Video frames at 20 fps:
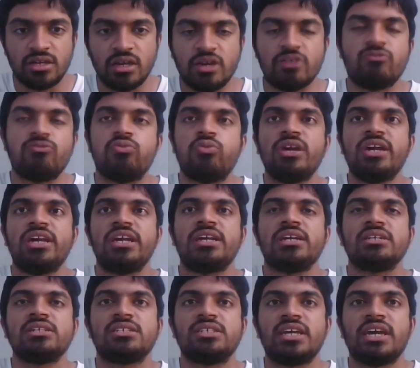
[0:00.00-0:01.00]
if
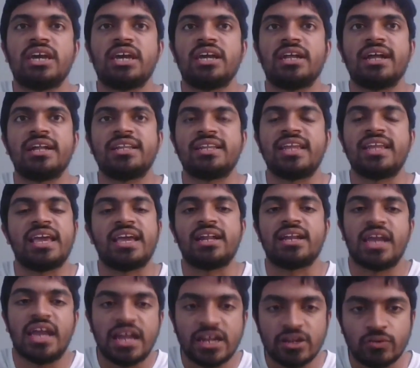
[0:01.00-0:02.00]
we say had
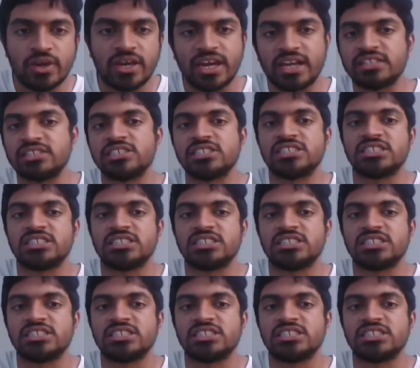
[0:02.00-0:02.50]
taken 8 wickets